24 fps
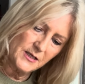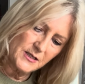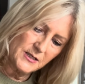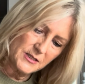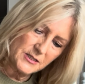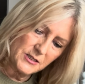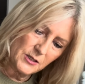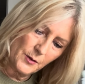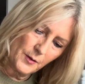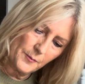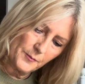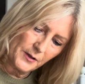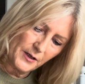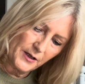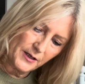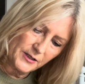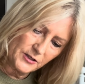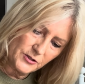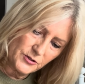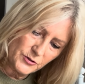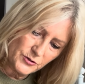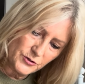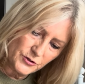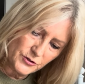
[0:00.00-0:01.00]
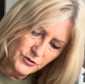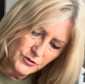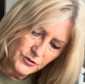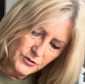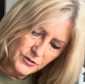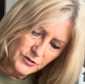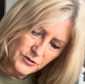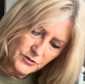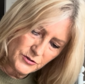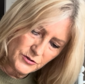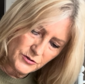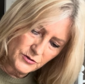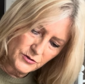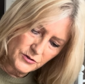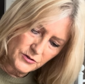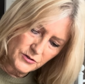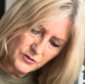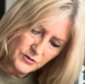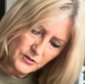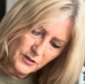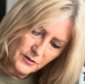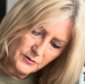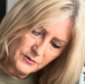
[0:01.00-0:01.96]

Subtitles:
So I'm going to just,